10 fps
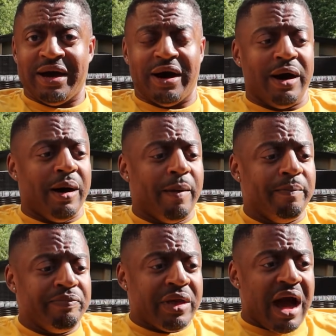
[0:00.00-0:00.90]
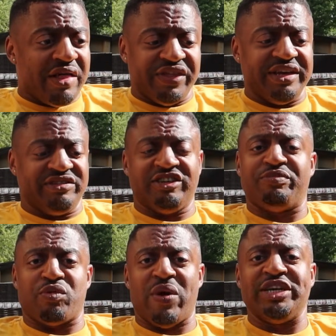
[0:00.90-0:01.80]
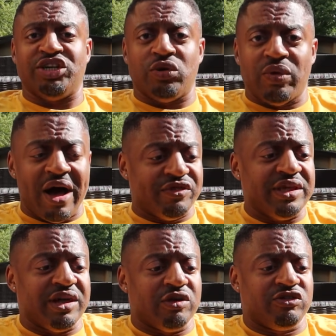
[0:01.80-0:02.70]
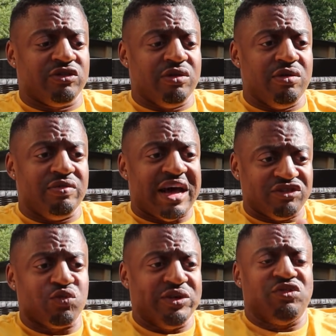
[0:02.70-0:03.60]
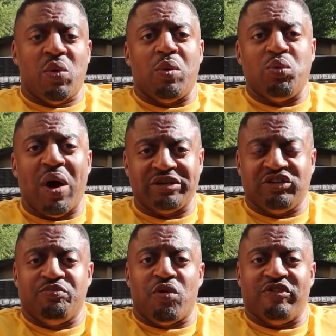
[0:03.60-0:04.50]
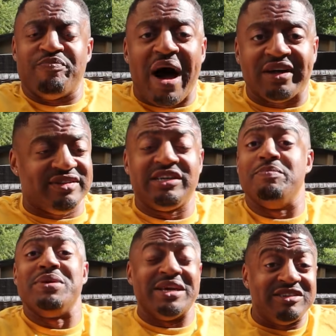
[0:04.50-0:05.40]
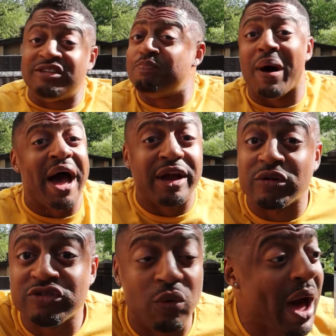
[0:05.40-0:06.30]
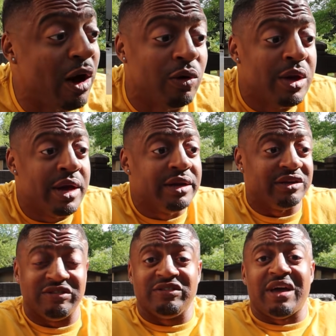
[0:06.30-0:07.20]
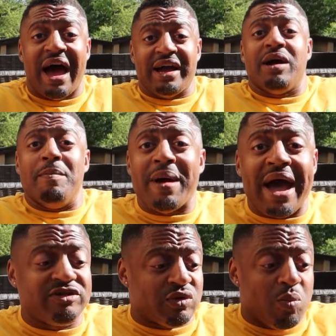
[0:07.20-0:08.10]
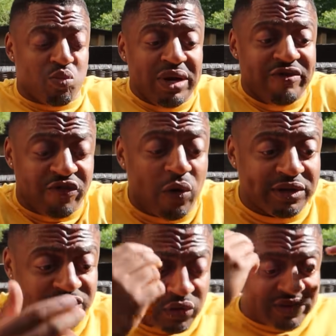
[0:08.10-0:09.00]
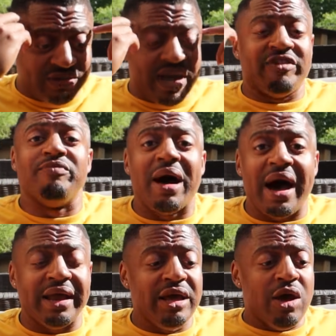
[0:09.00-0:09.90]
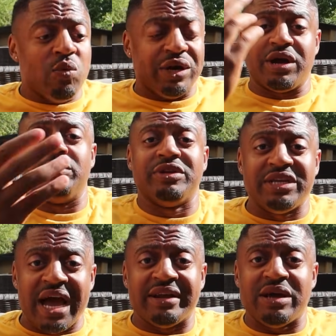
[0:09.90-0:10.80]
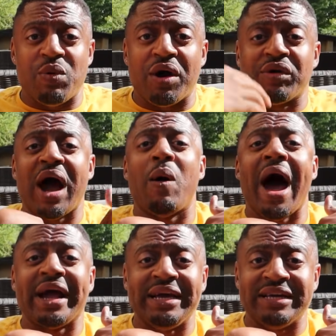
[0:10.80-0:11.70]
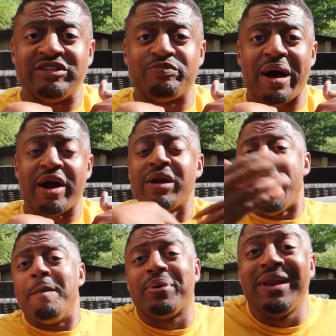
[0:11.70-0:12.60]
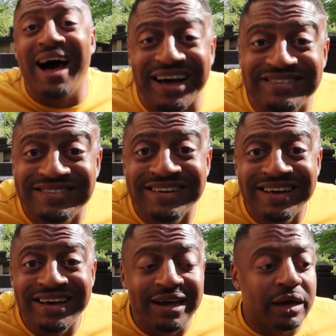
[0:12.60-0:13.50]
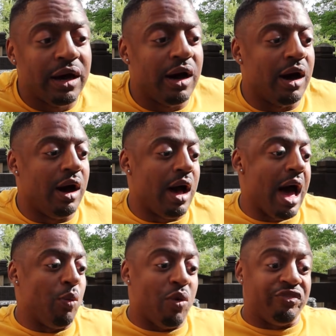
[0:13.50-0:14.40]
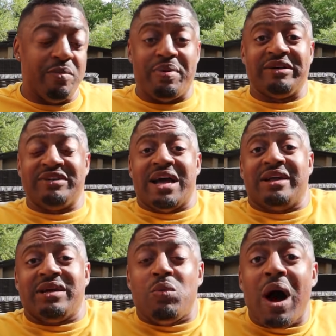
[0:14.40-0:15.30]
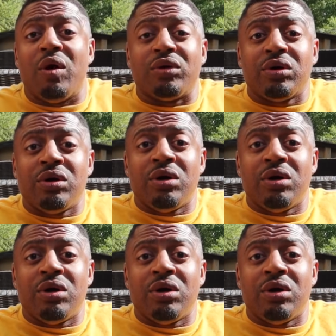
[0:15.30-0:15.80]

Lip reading: I think it's inspirational. I think that's the reason why we watch the sport of boxing, to be inspired. So how does this guy come back? So I'm really focused on a state of mind when it comes to Deontay Wilder, how I can get inspired. Plus, I want the best Deontay Wilder.